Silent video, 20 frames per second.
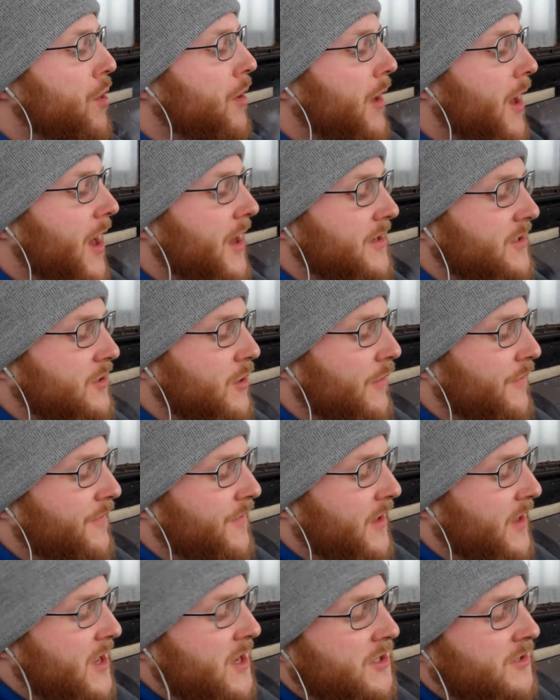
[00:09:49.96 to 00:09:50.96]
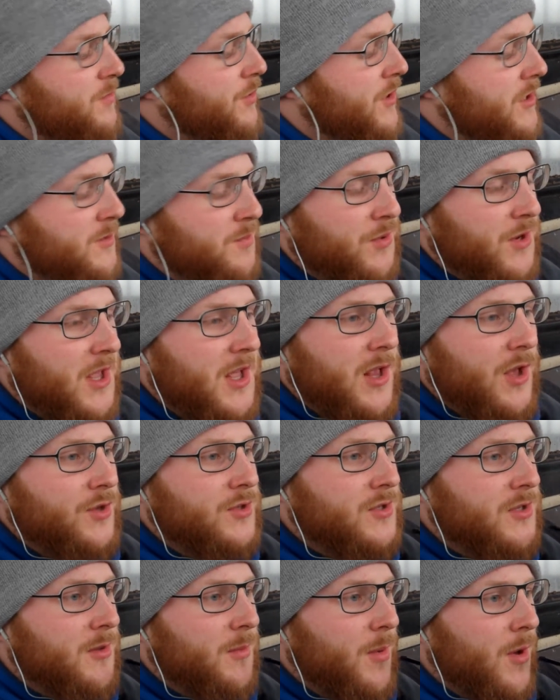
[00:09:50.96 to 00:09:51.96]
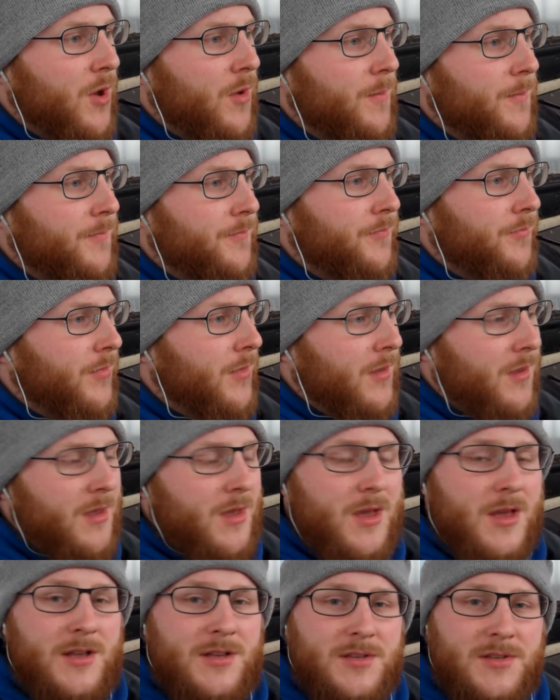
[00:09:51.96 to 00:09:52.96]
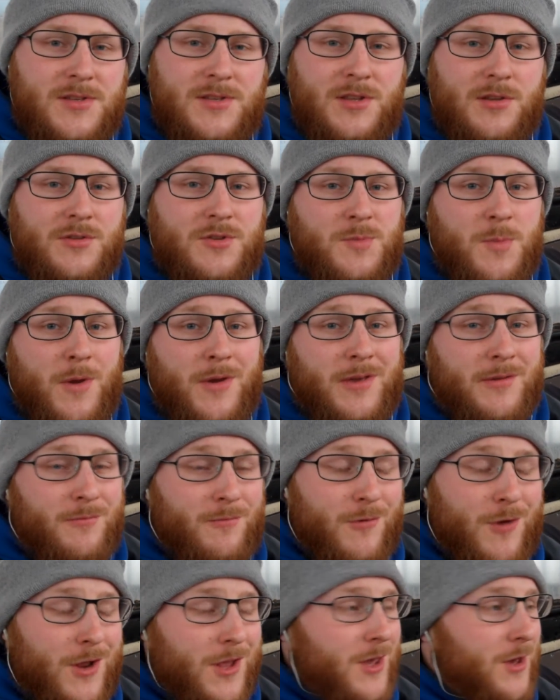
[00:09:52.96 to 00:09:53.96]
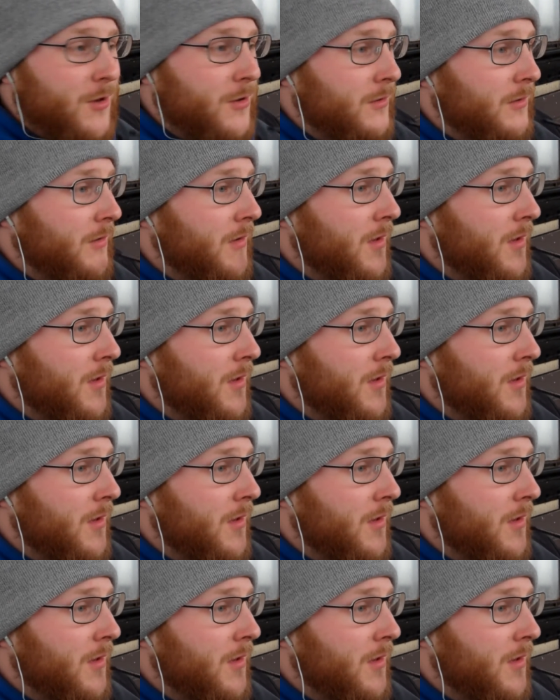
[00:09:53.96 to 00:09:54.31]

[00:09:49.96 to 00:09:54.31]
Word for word: Uh, it's not finished, but it's pretty close to the bottom. Still smoking really good.